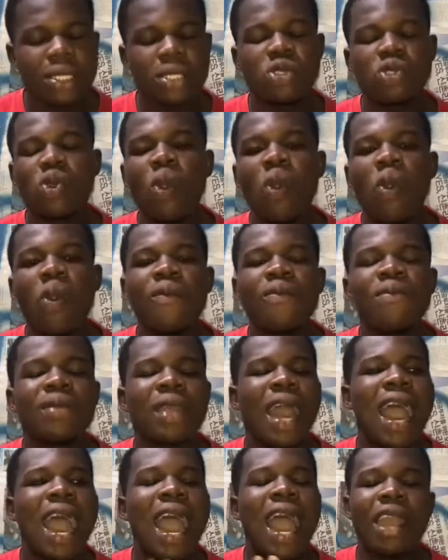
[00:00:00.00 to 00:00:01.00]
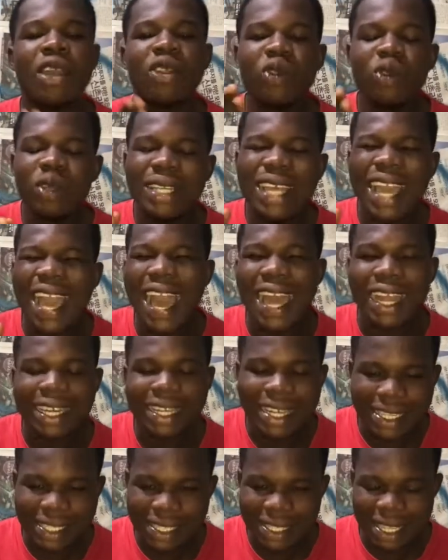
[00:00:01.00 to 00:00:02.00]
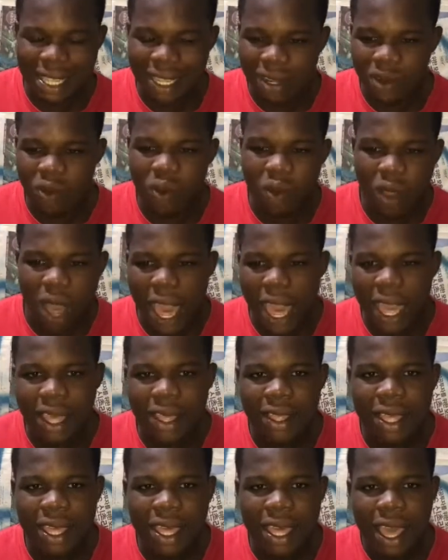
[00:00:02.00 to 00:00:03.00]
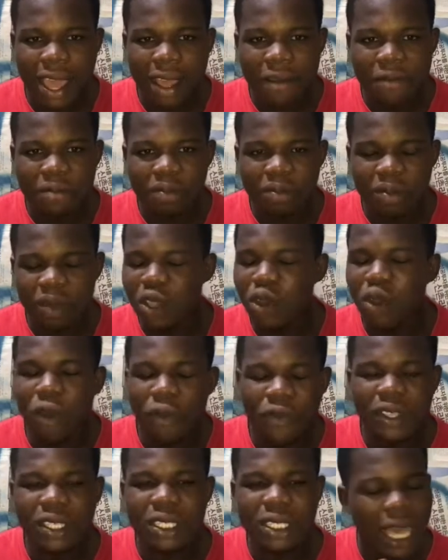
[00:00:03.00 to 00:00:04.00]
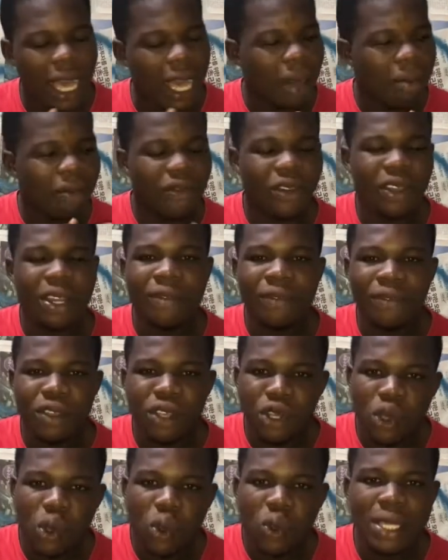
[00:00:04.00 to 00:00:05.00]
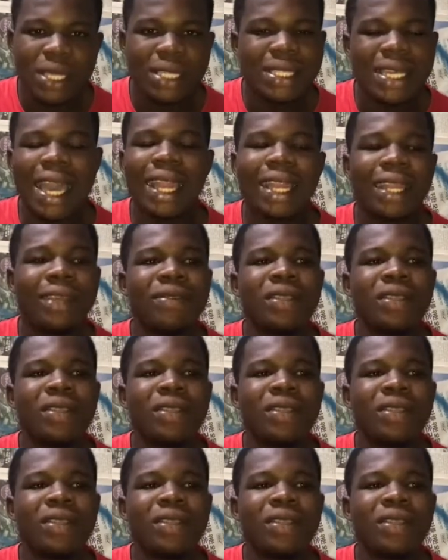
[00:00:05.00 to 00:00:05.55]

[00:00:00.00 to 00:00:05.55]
So I know they understand why he no feature him for the video inside.